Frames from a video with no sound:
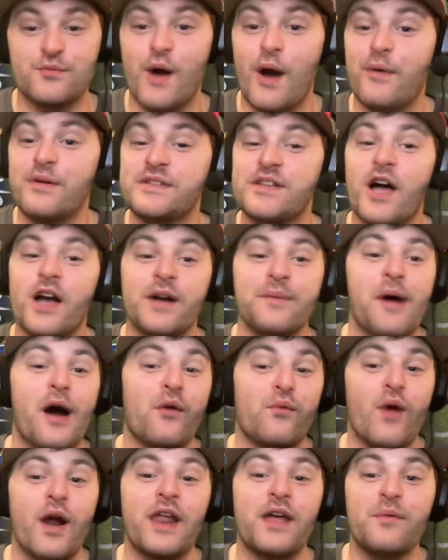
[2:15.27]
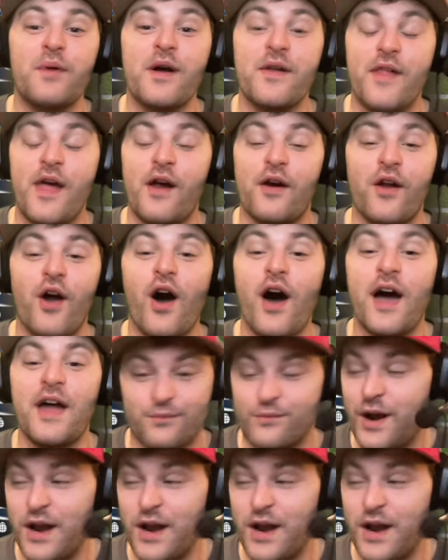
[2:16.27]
We always talk about running where they're not,